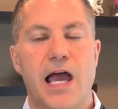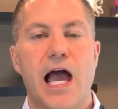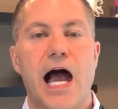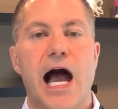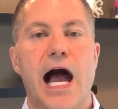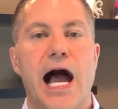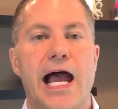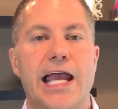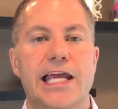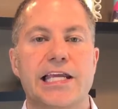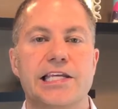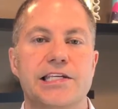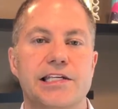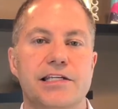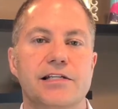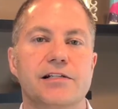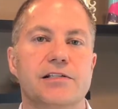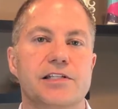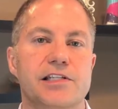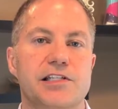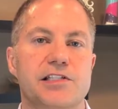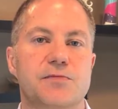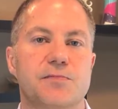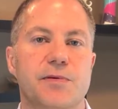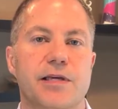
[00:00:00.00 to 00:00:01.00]

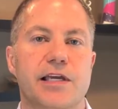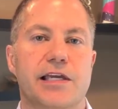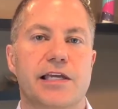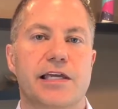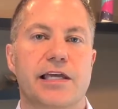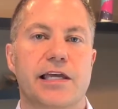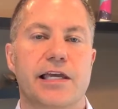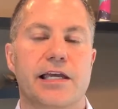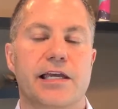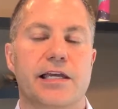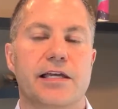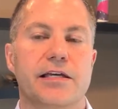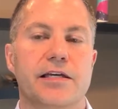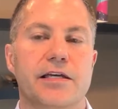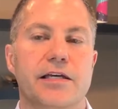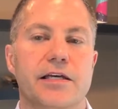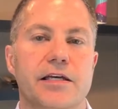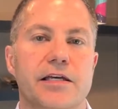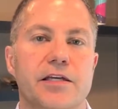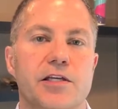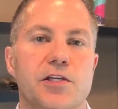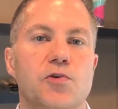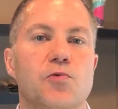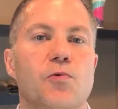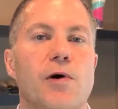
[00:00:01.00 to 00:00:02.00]
Ideally speaking,
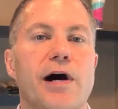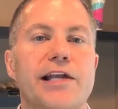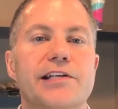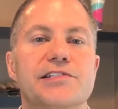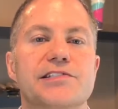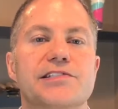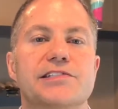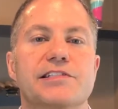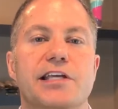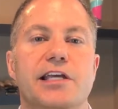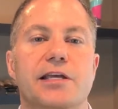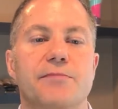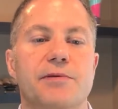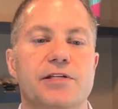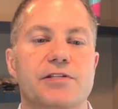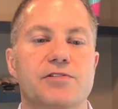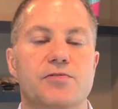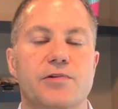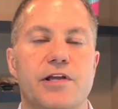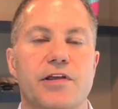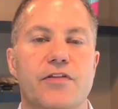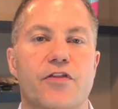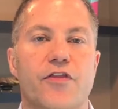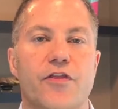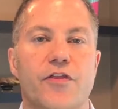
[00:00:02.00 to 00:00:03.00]
you want to stay
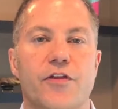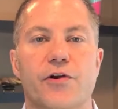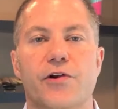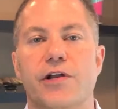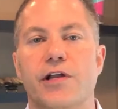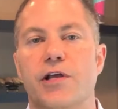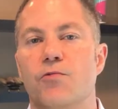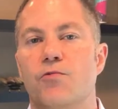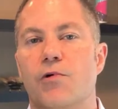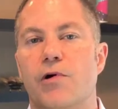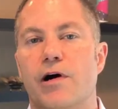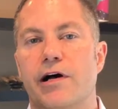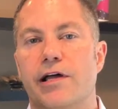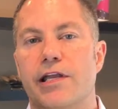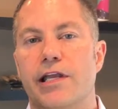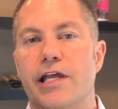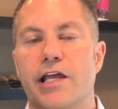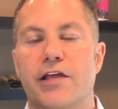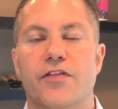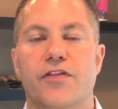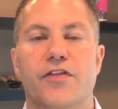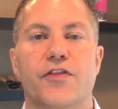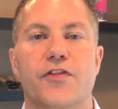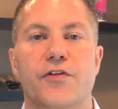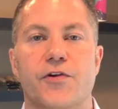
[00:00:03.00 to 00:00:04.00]
between 31
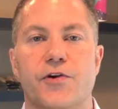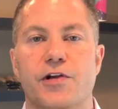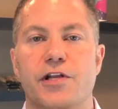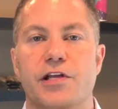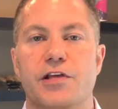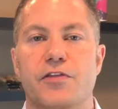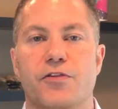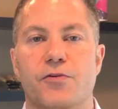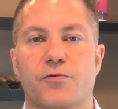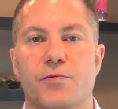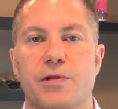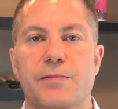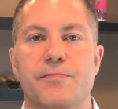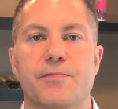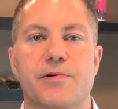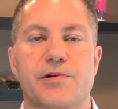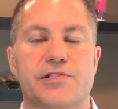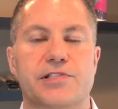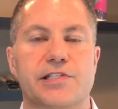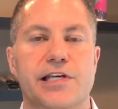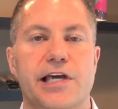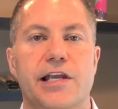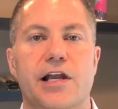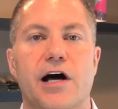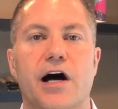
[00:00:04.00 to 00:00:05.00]
and
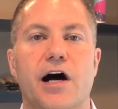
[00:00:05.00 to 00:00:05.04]
33%